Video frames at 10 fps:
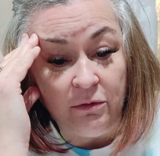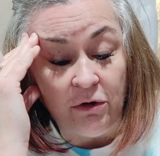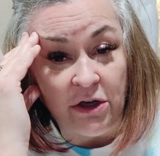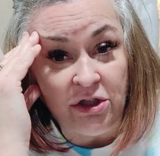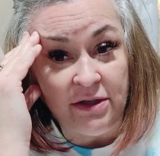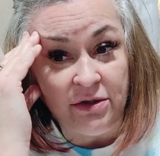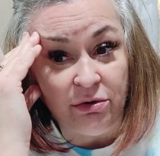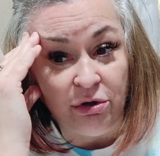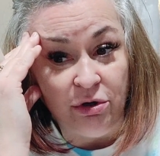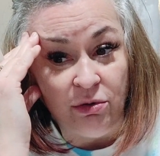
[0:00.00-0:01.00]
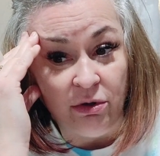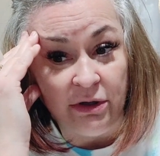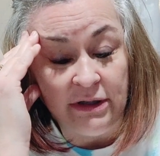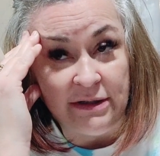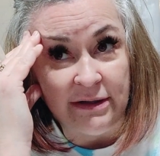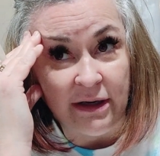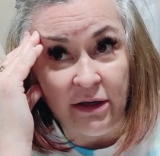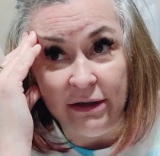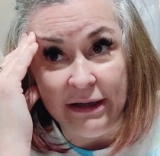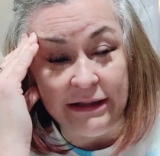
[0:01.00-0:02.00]
Rochester, New York is like
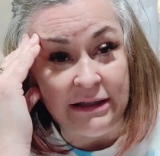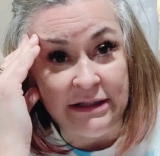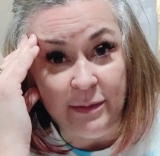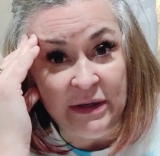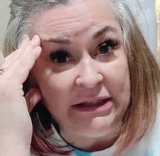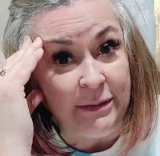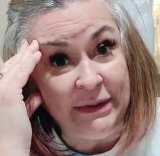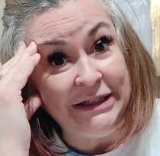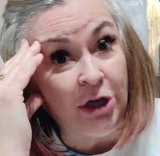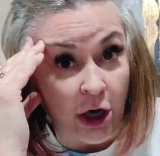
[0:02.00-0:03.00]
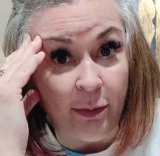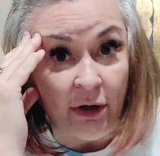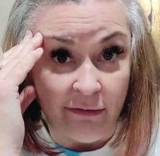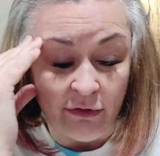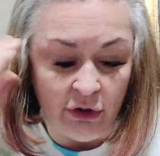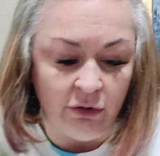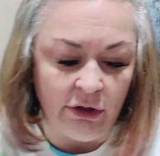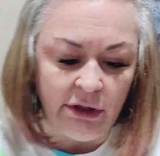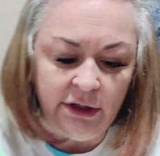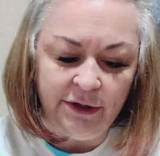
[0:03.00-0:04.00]
at the tippy top of New York.